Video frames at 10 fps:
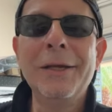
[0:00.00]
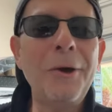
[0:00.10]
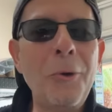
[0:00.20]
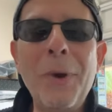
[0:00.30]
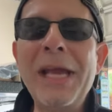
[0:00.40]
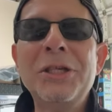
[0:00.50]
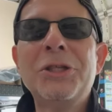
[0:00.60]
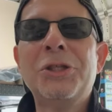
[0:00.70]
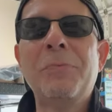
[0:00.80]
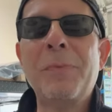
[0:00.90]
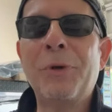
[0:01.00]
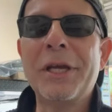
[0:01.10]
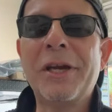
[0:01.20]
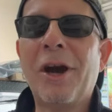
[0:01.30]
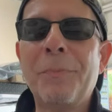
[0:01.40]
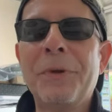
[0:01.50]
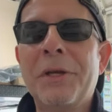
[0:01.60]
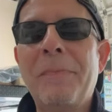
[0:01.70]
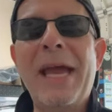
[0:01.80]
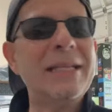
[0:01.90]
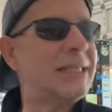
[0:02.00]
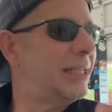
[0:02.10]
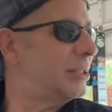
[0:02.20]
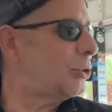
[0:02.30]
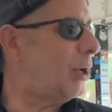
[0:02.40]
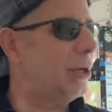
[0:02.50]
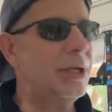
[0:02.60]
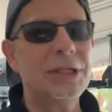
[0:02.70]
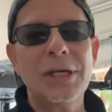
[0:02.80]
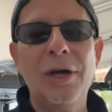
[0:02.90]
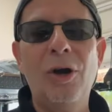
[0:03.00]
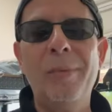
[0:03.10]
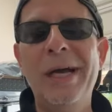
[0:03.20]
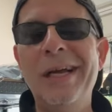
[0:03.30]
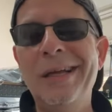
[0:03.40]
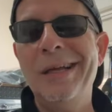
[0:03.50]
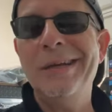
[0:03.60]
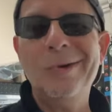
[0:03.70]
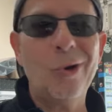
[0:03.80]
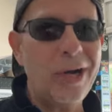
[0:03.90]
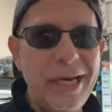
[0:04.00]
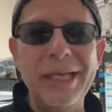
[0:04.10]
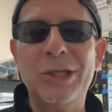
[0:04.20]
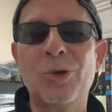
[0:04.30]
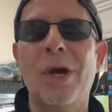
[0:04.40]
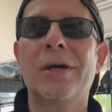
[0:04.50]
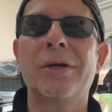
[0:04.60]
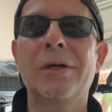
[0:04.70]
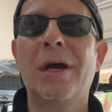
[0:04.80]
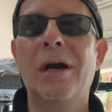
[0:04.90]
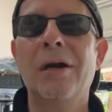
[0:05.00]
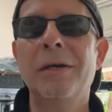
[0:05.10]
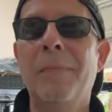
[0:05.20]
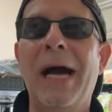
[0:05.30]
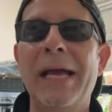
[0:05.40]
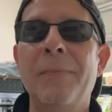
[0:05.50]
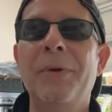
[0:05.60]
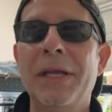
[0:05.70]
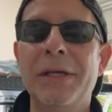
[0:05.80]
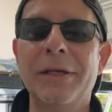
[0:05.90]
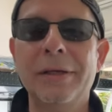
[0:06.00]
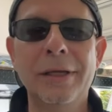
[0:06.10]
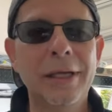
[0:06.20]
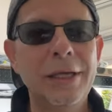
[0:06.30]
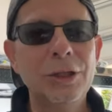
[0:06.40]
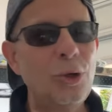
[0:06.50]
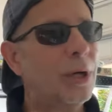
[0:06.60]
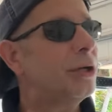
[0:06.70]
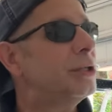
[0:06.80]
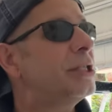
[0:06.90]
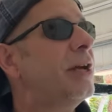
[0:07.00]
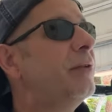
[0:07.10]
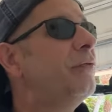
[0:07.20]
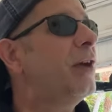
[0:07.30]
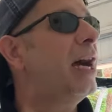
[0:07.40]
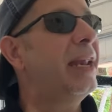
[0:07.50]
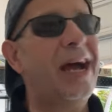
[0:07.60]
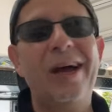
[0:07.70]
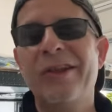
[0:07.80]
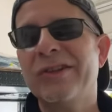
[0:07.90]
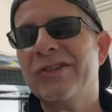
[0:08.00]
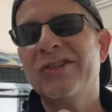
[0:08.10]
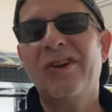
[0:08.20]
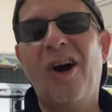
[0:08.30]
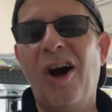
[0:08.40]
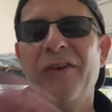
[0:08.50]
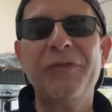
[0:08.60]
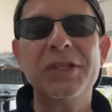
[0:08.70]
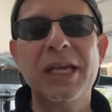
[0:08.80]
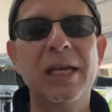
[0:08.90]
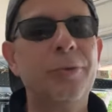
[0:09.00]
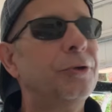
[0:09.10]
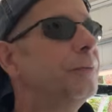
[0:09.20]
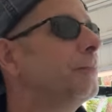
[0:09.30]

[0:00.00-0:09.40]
No way should you be putting carpeted mats in a Toyota Tacoma or any truck or car, in my opinion. $275 off the table.